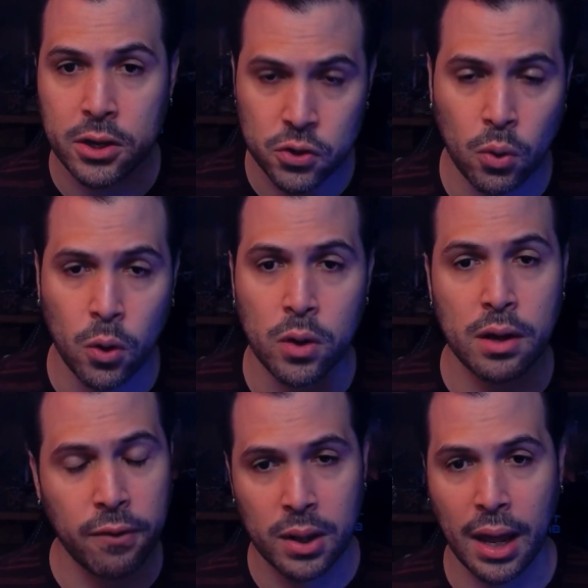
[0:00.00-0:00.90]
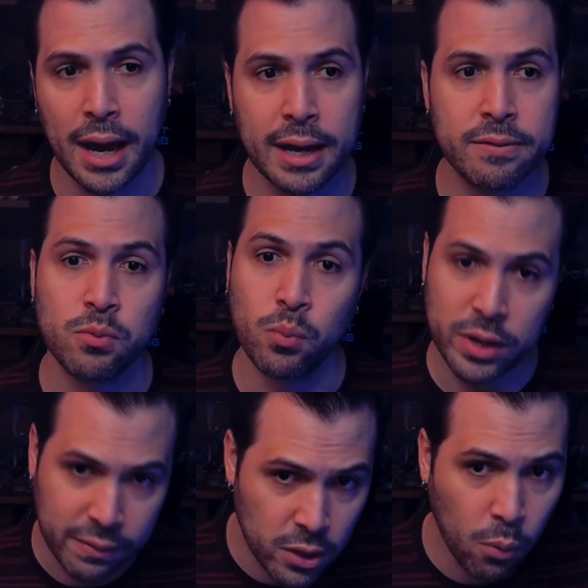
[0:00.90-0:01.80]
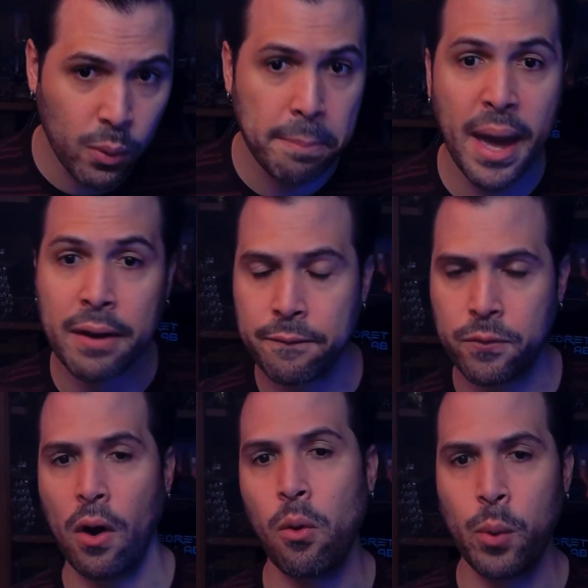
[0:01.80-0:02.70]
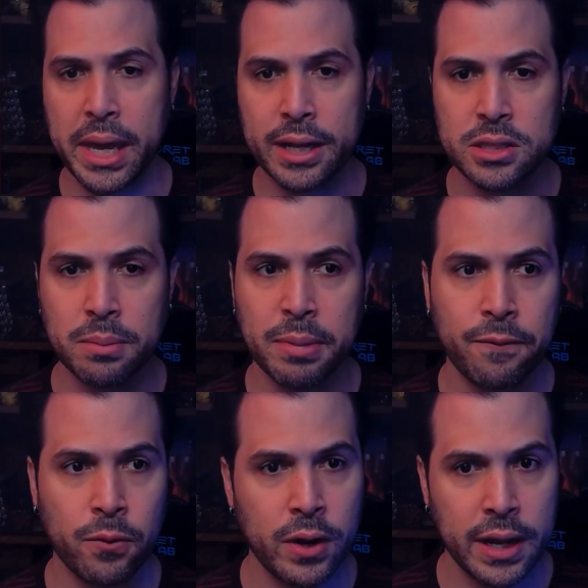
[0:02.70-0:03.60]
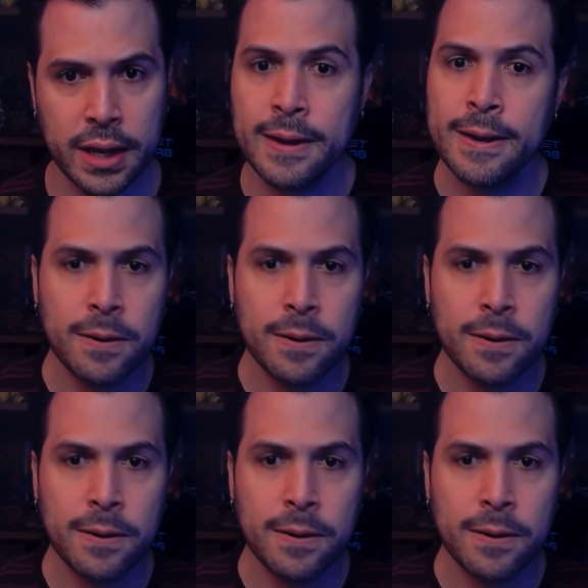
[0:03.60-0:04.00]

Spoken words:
control of our lives. Even though we meant for our weekends to be free,